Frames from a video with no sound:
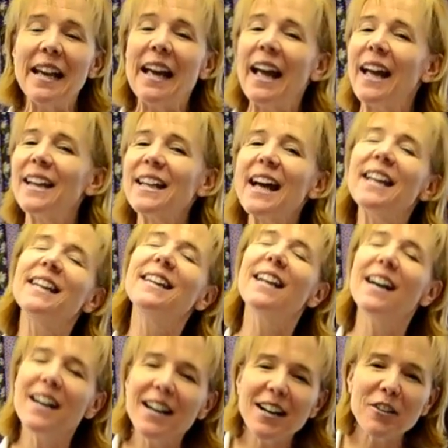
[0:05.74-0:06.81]
and I
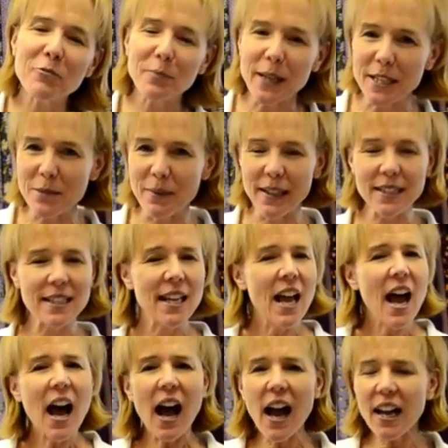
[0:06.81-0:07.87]
love placemats.
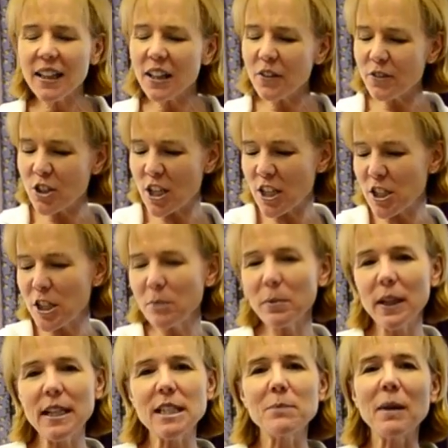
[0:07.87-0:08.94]
I love changing
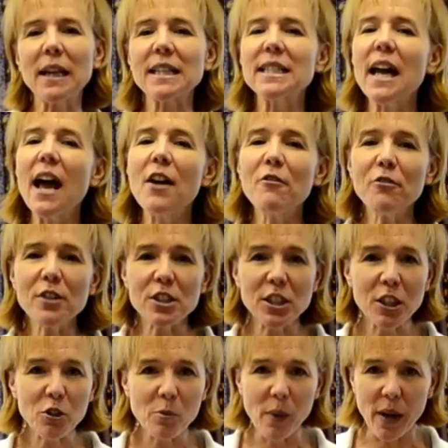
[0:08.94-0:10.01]
placemats every
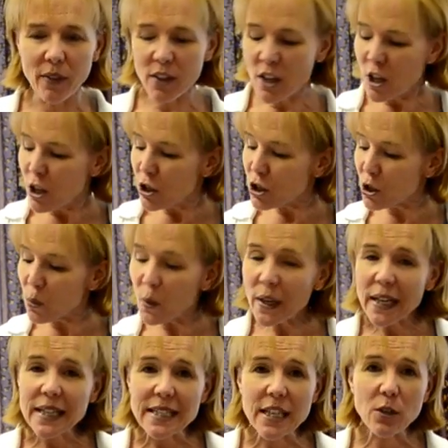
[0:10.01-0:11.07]
single month. So what
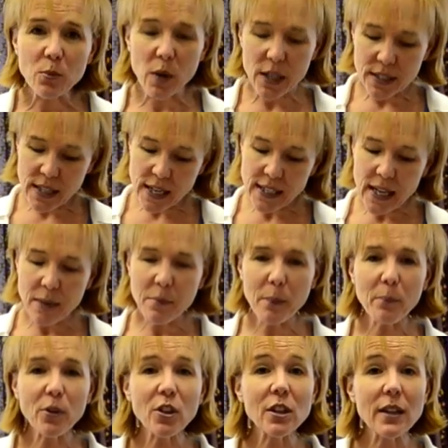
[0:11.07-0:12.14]
I did was I came up
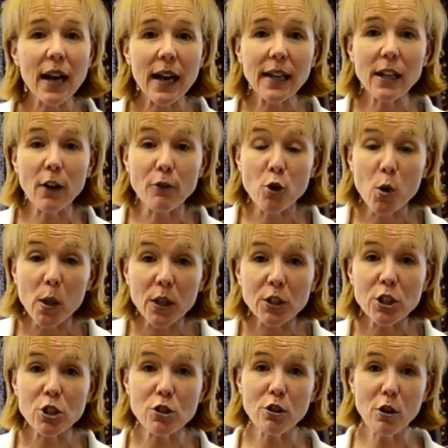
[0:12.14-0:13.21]
with a line of
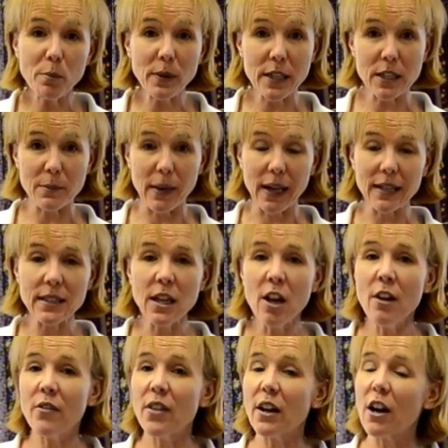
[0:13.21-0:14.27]
Quilt-As-You-Go placemats
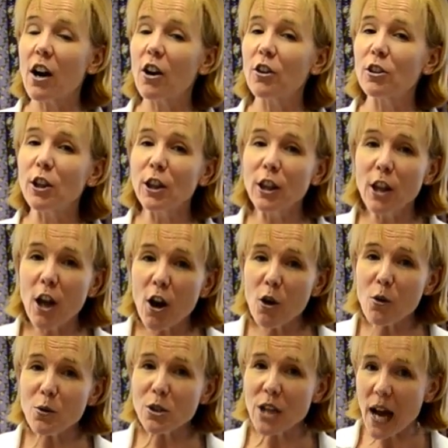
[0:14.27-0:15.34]
that are
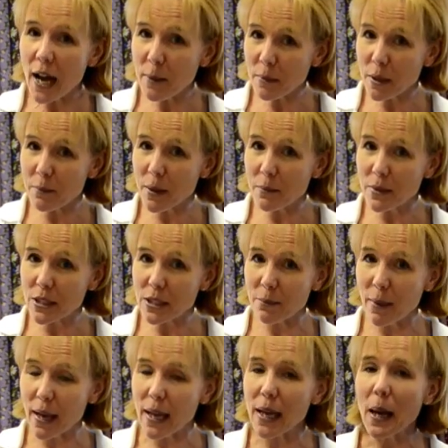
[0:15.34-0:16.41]
low time commitment to
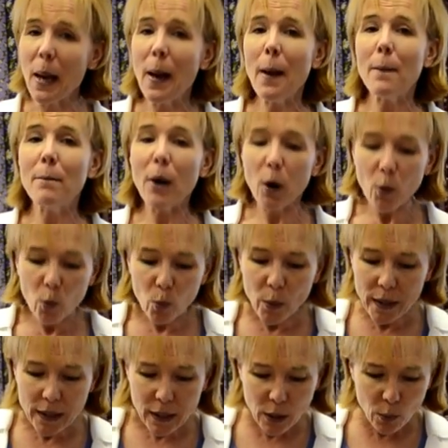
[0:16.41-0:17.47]
make, but
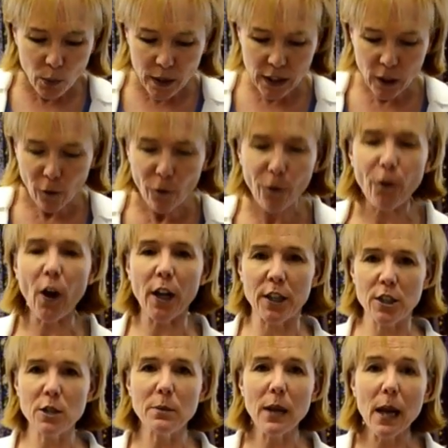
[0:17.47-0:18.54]
really, really fun
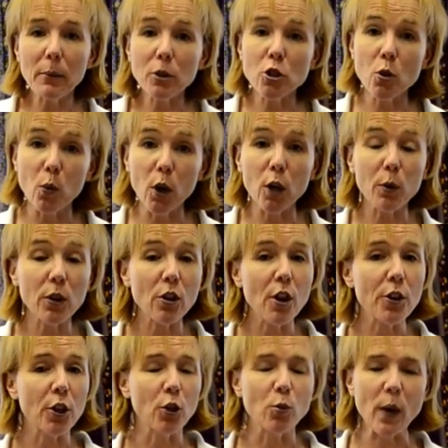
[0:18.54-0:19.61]
to be able to work with all
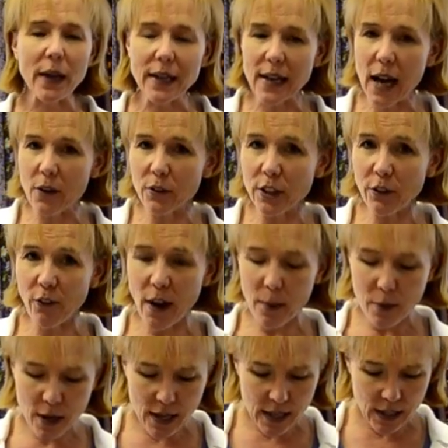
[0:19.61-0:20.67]
the great novelty
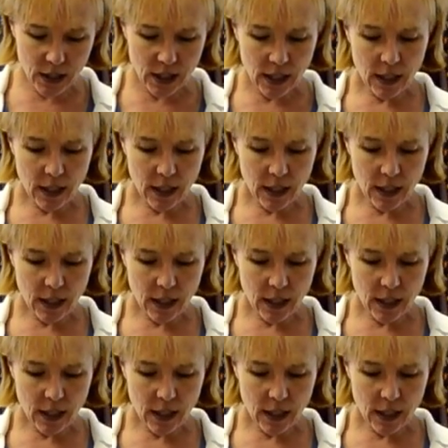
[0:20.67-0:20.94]
fabrics,